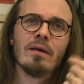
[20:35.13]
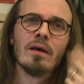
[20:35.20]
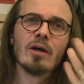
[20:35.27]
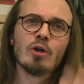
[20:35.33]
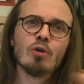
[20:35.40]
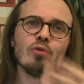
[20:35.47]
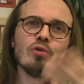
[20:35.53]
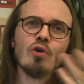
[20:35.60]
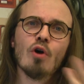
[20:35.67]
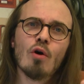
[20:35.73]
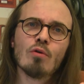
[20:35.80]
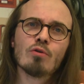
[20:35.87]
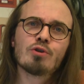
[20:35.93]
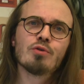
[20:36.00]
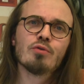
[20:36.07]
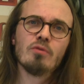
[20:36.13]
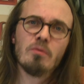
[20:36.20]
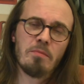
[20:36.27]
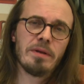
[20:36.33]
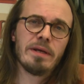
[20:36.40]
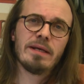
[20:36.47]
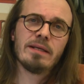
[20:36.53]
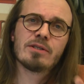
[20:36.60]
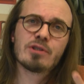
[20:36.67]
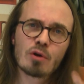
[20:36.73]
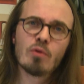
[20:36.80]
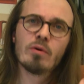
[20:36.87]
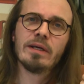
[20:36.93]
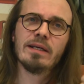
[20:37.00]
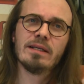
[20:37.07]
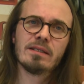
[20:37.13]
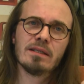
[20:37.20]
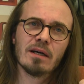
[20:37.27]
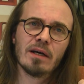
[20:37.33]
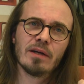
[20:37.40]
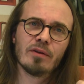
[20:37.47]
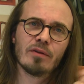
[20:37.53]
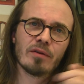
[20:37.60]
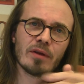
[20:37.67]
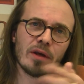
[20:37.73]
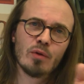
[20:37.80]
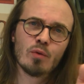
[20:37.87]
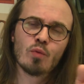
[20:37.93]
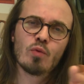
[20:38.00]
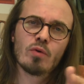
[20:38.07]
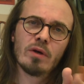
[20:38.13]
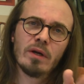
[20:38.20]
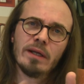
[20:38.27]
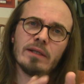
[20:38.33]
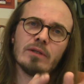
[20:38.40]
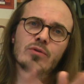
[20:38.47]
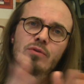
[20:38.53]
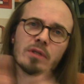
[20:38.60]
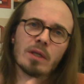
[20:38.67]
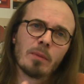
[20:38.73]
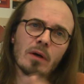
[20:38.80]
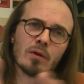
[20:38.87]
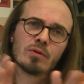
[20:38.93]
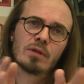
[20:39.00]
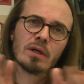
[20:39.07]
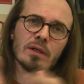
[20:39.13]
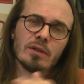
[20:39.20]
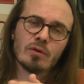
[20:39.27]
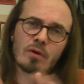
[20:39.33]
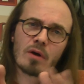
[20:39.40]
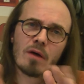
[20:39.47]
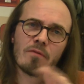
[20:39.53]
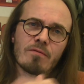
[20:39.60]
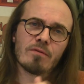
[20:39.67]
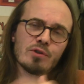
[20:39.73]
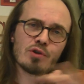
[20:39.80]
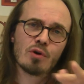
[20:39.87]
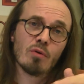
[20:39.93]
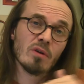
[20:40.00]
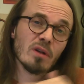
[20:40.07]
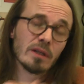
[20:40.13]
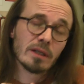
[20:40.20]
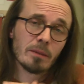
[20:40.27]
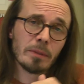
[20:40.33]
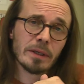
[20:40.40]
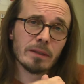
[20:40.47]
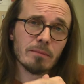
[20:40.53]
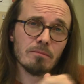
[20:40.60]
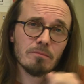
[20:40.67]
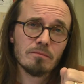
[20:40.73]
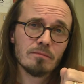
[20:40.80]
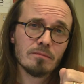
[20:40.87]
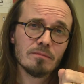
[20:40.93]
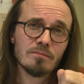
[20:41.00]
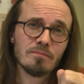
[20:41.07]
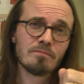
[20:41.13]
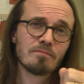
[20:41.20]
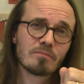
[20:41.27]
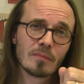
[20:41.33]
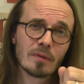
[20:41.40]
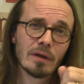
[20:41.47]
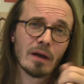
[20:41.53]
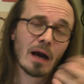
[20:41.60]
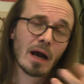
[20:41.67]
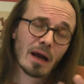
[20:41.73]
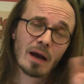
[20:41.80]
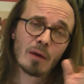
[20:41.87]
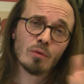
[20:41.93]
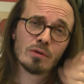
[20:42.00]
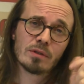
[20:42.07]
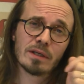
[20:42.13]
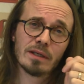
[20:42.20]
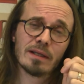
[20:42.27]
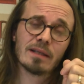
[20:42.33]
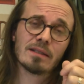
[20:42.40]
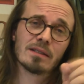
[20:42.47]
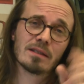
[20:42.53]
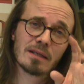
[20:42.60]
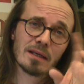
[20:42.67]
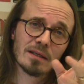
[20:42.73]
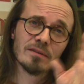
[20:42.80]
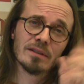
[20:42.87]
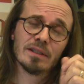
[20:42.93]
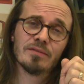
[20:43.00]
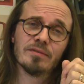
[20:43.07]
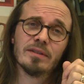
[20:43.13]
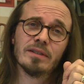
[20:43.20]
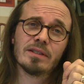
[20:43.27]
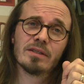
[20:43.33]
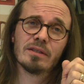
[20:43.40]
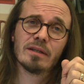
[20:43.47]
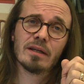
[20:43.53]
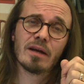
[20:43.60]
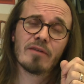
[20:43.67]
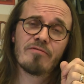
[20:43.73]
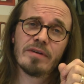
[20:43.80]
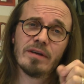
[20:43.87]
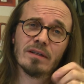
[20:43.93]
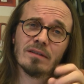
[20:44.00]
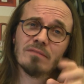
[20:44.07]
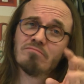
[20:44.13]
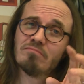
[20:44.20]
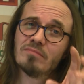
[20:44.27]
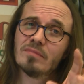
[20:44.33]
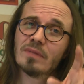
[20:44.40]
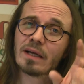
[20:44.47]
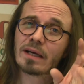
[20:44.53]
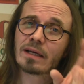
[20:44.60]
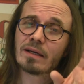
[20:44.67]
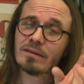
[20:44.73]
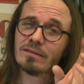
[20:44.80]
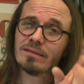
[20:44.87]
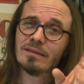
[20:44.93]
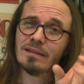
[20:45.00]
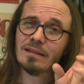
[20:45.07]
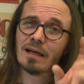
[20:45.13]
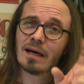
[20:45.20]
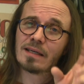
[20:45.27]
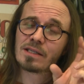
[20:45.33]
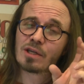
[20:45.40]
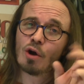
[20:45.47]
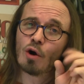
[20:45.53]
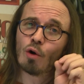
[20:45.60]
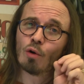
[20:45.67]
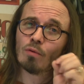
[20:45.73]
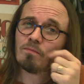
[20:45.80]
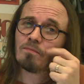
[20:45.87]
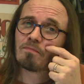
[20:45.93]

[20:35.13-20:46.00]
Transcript: a good goal shouldn't be so easy either that you wouldn't need to step outside your comfort zone a little bit. I would say that's a kind of a definition that I feel like a nice goal.